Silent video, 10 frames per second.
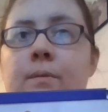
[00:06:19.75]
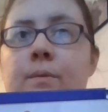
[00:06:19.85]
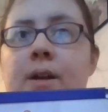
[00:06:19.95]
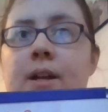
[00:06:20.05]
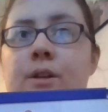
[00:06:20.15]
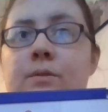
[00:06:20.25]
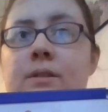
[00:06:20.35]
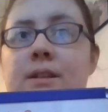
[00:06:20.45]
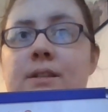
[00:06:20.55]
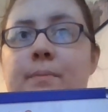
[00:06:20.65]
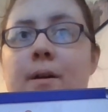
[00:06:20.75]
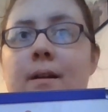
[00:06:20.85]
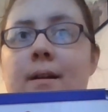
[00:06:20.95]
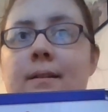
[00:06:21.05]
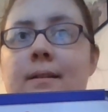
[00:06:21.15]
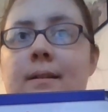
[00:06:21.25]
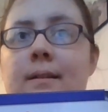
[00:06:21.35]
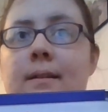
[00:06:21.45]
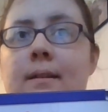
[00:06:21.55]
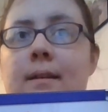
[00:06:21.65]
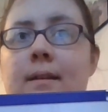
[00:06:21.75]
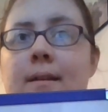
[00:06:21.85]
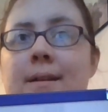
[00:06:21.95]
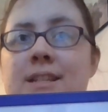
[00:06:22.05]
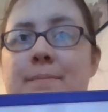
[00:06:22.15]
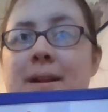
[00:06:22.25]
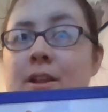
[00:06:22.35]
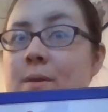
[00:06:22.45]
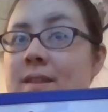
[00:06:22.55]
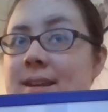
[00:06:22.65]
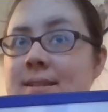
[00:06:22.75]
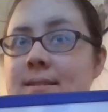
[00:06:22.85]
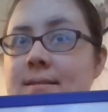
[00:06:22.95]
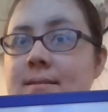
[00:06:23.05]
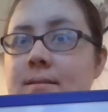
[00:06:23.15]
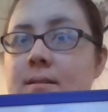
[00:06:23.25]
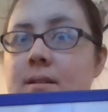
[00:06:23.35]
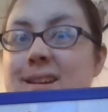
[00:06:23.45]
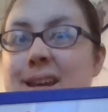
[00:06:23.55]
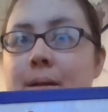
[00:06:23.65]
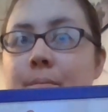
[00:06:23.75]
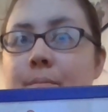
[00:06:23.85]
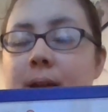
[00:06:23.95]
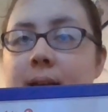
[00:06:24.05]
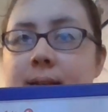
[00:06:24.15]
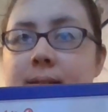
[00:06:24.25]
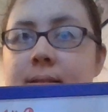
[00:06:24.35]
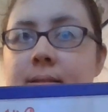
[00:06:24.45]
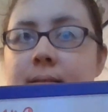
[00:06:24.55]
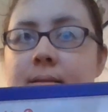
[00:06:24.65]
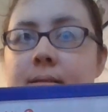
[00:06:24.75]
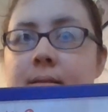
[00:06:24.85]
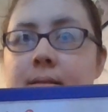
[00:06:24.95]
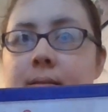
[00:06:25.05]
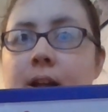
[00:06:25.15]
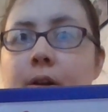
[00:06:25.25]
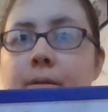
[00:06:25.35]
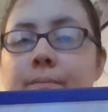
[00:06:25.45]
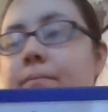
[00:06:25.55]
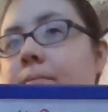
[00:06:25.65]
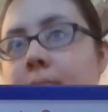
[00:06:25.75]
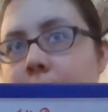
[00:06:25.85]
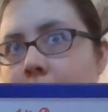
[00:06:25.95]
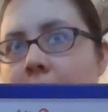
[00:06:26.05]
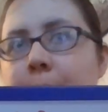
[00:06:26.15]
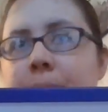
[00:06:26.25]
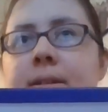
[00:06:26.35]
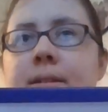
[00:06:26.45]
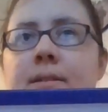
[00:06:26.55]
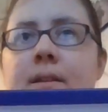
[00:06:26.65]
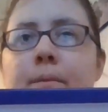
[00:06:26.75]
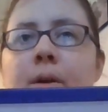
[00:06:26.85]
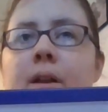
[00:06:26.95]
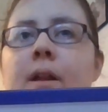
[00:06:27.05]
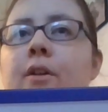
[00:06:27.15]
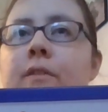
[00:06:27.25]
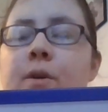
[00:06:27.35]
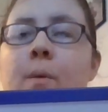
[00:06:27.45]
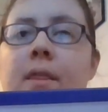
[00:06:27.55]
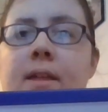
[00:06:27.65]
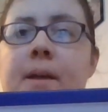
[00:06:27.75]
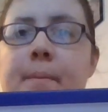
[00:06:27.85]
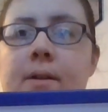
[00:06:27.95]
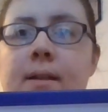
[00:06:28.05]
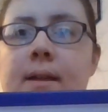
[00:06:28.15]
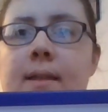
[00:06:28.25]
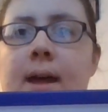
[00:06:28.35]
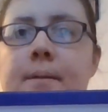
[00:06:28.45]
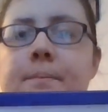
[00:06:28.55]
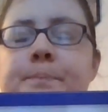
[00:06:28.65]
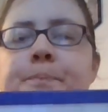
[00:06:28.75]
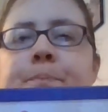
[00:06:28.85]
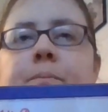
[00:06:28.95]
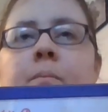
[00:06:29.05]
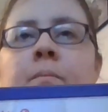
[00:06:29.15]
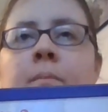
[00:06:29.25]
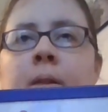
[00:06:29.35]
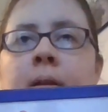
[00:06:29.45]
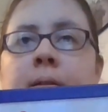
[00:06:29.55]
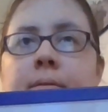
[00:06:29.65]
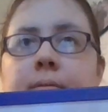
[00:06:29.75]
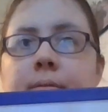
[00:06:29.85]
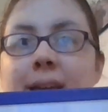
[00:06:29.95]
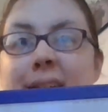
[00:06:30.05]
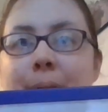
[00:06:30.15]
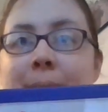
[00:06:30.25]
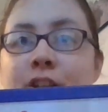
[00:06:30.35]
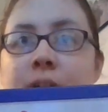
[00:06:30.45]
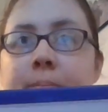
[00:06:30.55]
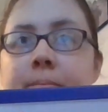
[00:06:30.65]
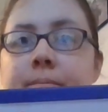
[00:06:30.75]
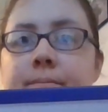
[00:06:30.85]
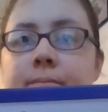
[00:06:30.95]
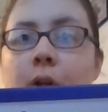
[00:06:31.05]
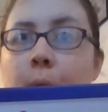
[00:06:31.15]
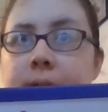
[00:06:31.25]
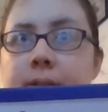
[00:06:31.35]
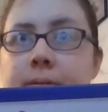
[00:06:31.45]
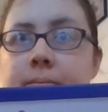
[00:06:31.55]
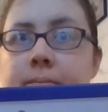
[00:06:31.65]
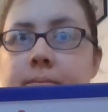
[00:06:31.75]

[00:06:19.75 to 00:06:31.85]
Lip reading: we could use this part to make another one of these, because they're opposites of one another if you want to think about it like that. They match up, always.